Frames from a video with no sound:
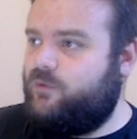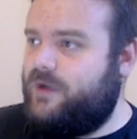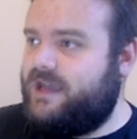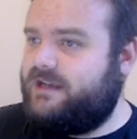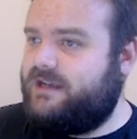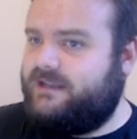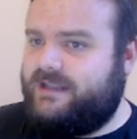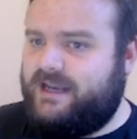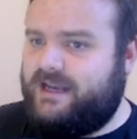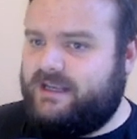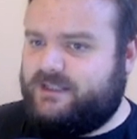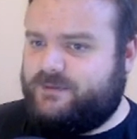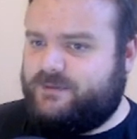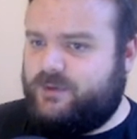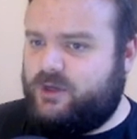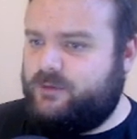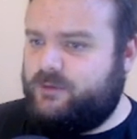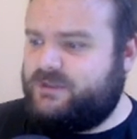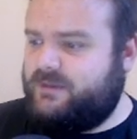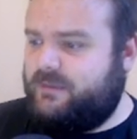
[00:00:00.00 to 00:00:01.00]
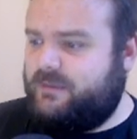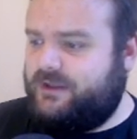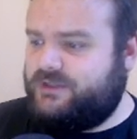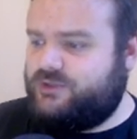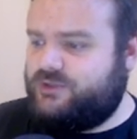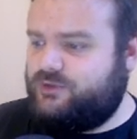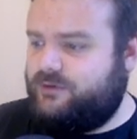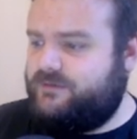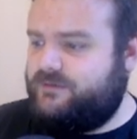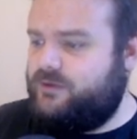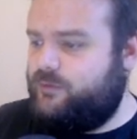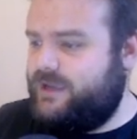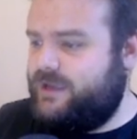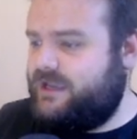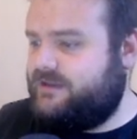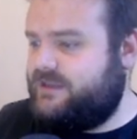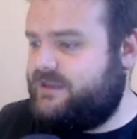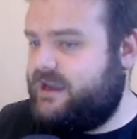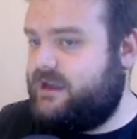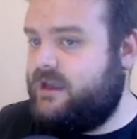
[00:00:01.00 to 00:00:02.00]
weird, and then it just becomes a monster of the
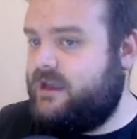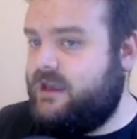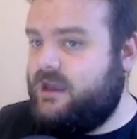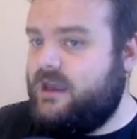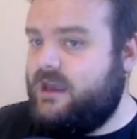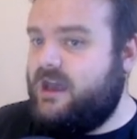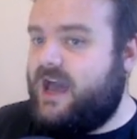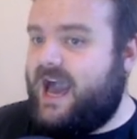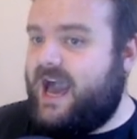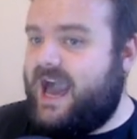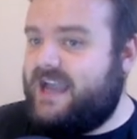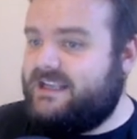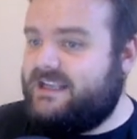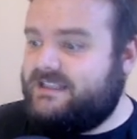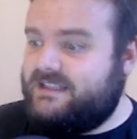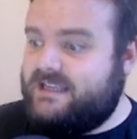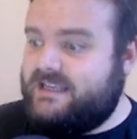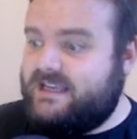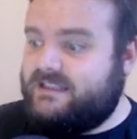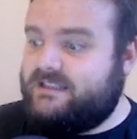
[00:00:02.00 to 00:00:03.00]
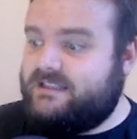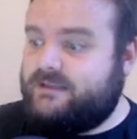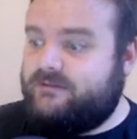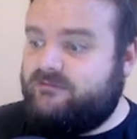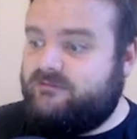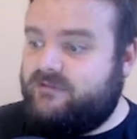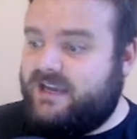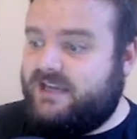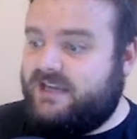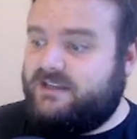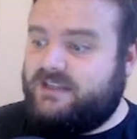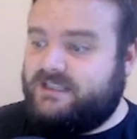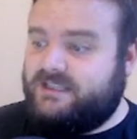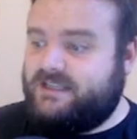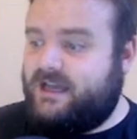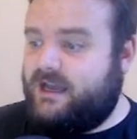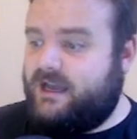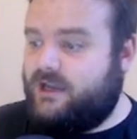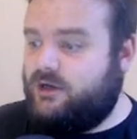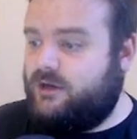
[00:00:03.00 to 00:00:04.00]
week thing. I need to read the
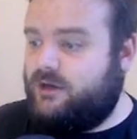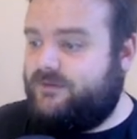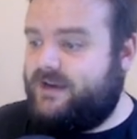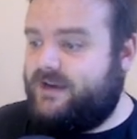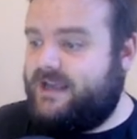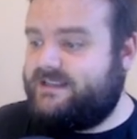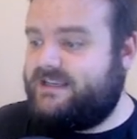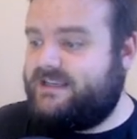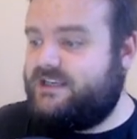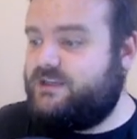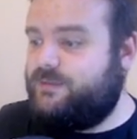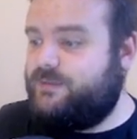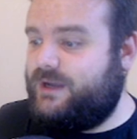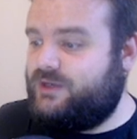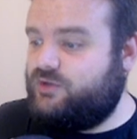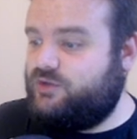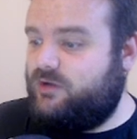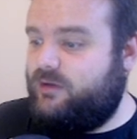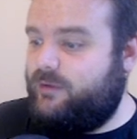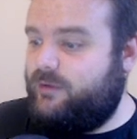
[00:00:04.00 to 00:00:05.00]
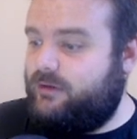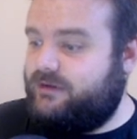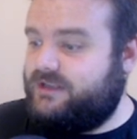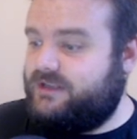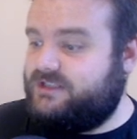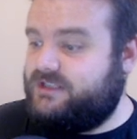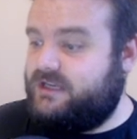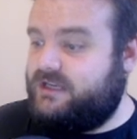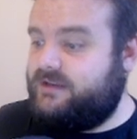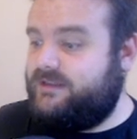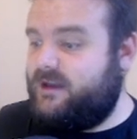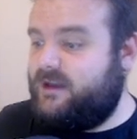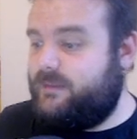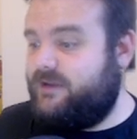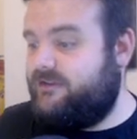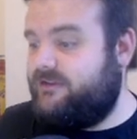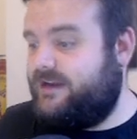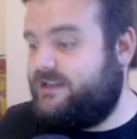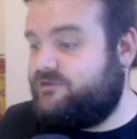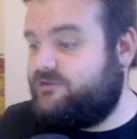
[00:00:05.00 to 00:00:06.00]
target novelization by Joy Wilkinson. That'd be
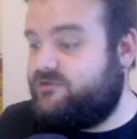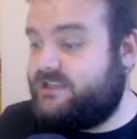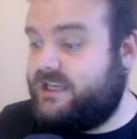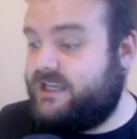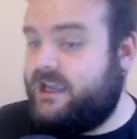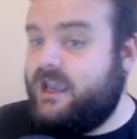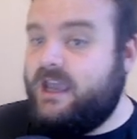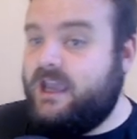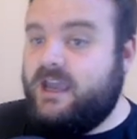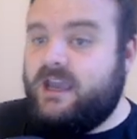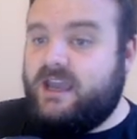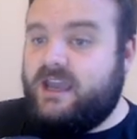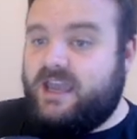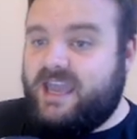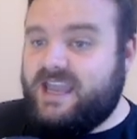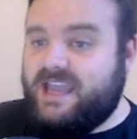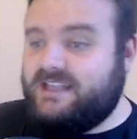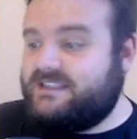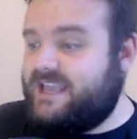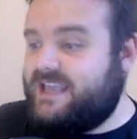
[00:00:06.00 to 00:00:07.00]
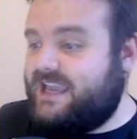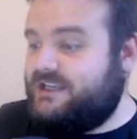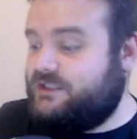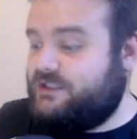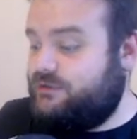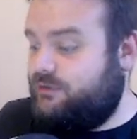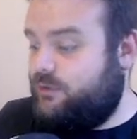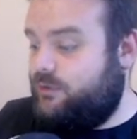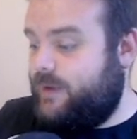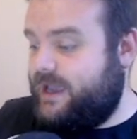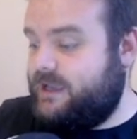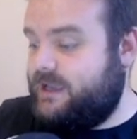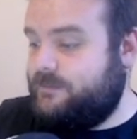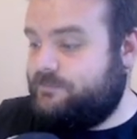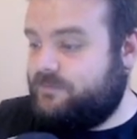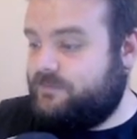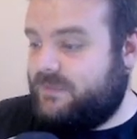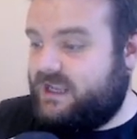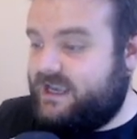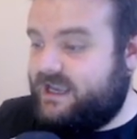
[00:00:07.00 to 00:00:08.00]
really interesting. It takes you away.
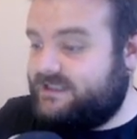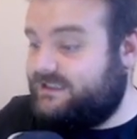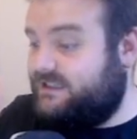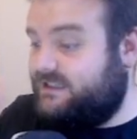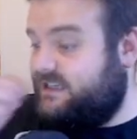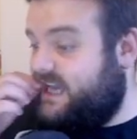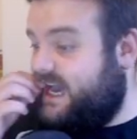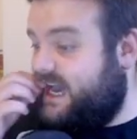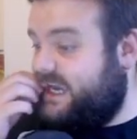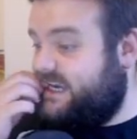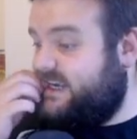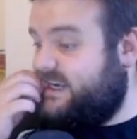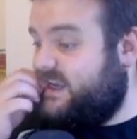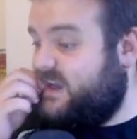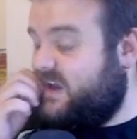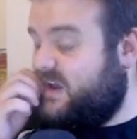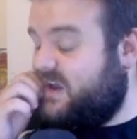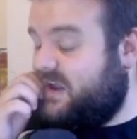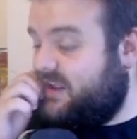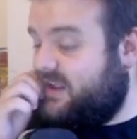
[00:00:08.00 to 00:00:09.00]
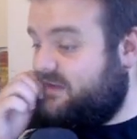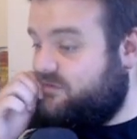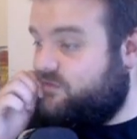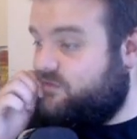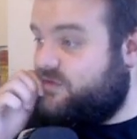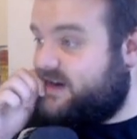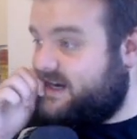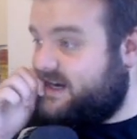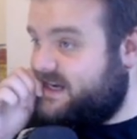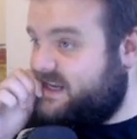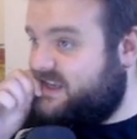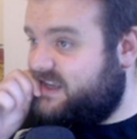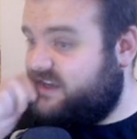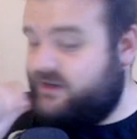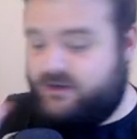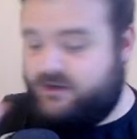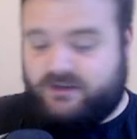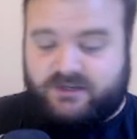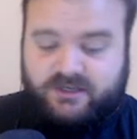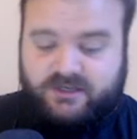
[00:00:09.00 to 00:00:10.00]
Is a nine, really
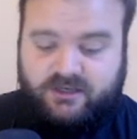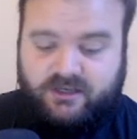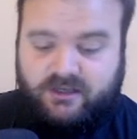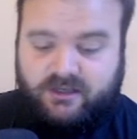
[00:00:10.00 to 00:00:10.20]
good